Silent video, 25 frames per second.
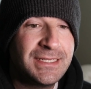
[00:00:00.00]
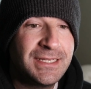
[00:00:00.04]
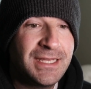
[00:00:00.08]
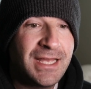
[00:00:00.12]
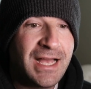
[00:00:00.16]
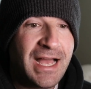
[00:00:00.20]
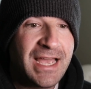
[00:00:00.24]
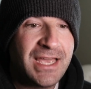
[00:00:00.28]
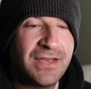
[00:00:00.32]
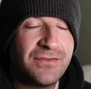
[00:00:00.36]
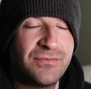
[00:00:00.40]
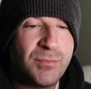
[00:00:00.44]

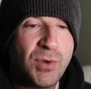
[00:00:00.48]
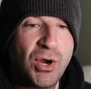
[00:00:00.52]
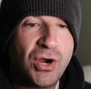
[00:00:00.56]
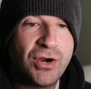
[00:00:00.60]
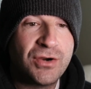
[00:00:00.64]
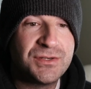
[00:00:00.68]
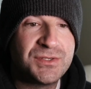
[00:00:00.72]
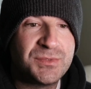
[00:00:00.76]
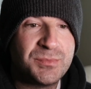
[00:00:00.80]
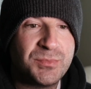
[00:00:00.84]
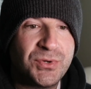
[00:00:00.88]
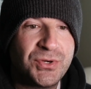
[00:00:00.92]
I have
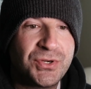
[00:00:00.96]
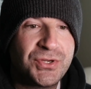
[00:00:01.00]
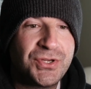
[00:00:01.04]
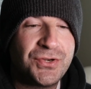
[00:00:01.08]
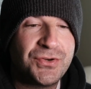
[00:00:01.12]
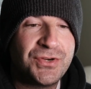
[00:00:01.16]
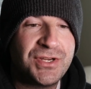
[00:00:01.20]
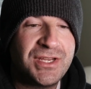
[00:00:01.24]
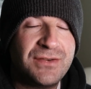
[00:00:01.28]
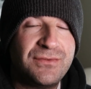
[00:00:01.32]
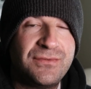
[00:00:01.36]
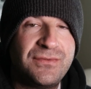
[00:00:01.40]
Mars,
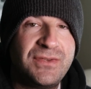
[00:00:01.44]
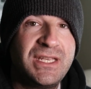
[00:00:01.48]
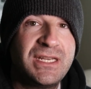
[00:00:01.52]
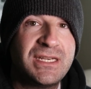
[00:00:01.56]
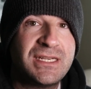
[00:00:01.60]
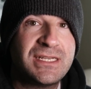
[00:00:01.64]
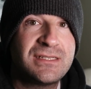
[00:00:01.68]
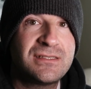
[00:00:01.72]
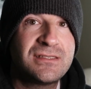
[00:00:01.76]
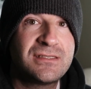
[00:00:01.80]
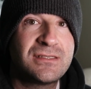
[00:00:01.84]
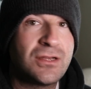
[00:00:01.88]
Mercury, and
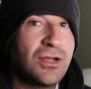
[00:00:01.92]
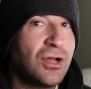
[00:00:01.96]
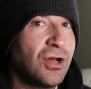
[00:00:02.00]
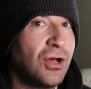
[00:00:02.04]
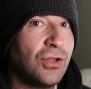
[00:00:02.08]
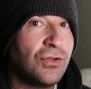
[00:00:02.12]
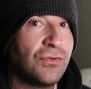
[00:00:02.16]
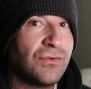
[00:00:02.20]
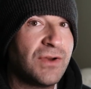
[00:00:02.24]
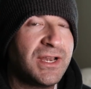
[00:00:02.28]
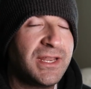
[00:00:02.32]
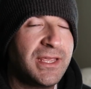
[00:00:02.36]
Venus
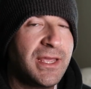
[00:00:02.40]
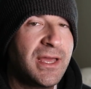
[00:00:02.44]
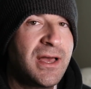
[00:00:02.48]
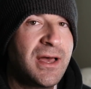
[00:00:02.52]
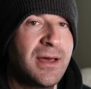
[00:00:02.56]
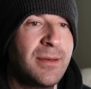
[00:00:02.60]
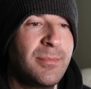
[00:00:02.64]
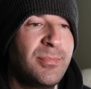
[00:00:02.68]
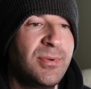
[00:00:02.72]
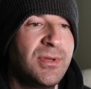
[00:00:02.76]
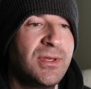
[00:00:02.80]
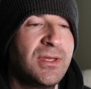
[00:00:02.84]
already
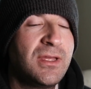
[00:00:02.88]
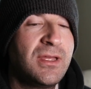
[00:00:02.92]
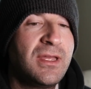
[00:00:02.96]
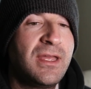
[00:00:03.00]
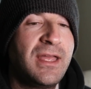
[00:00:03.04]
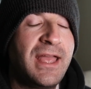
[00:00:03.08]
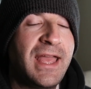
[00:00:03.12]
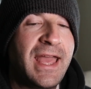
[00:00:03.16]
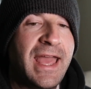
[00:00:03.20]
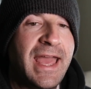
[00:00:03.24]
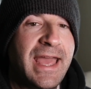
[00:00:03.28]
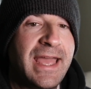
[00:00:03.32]
up.
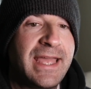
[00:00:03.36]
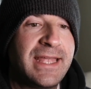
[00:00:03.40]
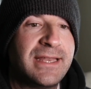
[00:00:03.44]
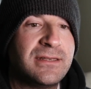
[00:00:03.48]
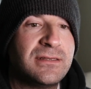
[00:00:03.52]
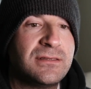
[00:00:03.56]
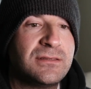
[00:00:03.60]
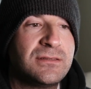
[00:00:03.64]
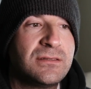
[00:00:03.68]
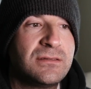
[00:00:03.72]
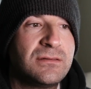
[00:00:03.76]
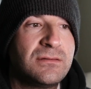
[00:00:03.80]

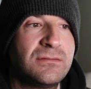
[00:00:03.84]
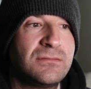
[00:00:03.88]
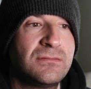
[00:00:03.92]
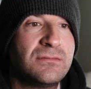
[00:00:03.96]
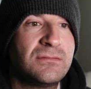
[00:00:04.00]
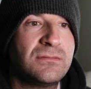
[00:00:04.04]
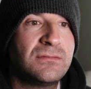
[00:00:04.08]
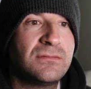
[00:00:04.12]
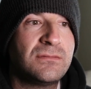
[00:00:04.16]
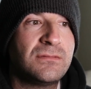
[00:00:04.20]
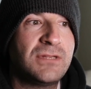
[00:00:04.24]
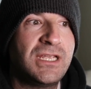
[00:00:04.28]
And
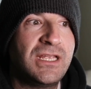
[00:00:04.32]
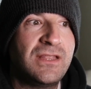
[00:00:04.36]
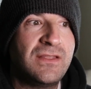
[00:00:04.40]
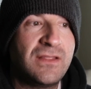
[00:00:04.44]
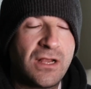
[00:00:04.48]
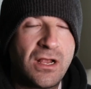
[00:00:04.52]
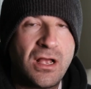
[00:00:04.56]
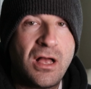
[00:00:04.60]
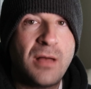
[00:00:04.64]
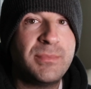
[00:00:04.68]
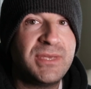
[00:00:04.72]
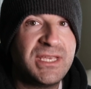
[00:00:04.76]
in the
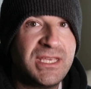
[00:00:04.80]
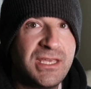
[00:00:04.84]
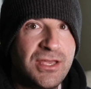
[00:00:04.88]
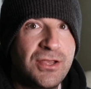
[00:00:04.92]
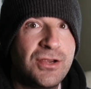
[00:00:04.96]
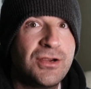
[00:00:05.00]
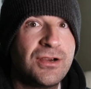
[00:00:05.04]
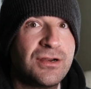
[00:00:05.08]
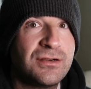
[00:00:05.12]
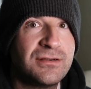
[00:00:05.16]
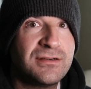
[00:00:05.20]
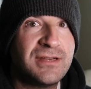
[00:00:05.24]
coming
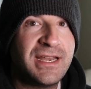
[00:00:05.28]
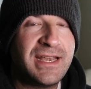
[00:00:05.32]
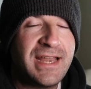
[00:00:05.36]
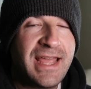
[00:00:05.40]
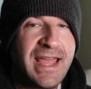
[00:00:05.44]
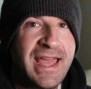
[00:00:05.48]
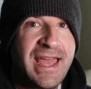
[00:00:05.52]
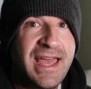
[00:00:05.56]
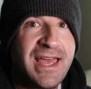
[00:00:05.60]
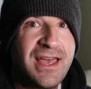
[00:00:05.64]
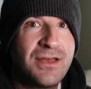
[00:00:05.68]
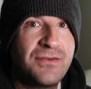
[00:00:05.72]
year and a
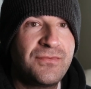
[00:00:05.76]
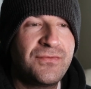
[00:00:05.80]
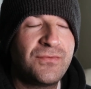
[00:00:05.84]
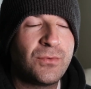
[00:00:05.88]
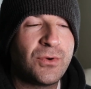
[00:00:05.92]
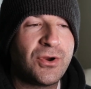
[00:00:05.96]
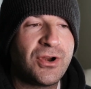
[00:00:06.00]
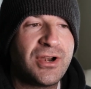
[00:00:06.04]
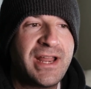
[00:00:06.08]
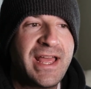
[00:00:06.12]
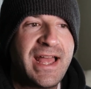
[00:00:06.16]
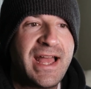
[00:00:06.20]
half, we're
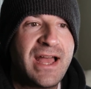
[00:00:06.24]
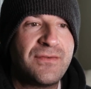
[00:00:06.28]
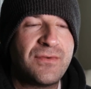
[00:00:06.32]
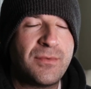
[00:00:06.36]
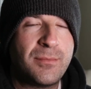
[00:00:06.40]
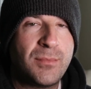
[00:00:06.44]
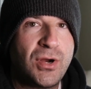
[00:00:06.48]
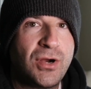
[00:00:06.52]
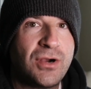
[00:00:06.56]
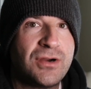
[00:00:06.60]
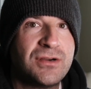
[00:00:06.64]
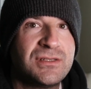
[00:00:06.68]
going to have a
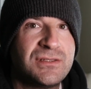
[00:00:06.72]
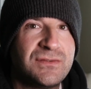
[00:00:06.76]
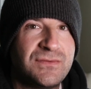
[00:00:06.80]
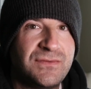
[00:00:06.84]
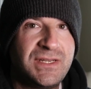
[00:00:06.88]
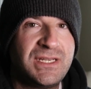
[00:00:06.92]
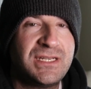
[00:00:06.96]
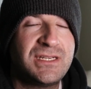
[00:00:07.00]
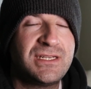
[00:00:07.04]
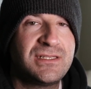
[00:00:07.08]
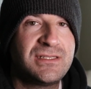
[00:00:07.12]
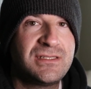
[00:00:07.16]
Mars,
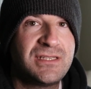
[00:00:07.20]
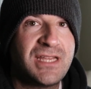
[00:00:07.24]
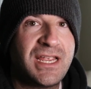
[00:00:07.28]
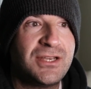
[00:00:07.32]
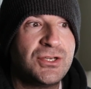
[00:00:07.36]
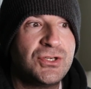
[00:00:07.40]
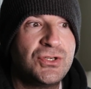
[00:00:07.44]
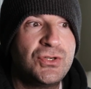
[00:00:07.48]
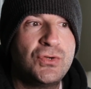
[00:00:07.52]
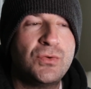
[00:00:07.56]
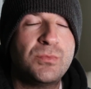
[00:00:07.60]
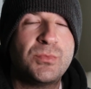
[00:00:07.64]
Venus, and
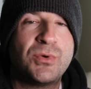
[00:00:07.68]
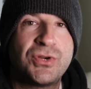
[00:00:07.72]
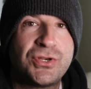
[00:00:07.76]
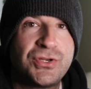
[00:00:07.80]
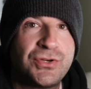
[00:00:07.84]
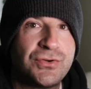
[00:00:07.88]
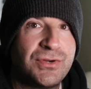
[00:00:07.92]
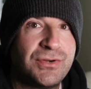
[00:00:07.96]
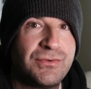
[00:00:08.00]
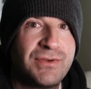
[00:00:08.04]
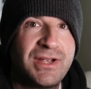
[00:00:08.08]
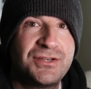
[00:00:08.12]
3
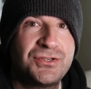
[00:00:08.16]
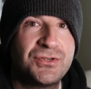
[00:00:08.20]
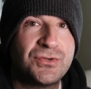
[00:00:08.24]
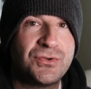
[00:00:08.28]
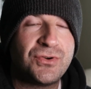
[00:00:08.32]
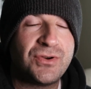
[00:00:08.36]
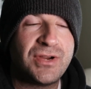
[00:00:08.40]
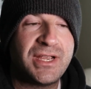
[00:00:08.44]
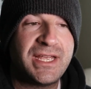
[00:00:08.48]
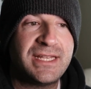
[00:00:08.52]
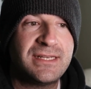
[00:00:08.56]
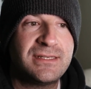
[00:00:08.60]
Mercury
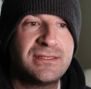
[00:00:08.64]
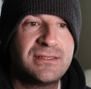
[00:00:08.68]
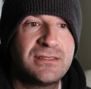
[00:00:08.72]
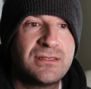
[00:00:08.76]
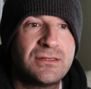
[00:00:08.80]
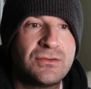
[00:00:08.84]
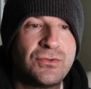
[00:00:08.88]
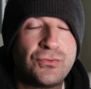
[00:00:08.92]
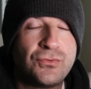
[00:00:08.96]
retrogrades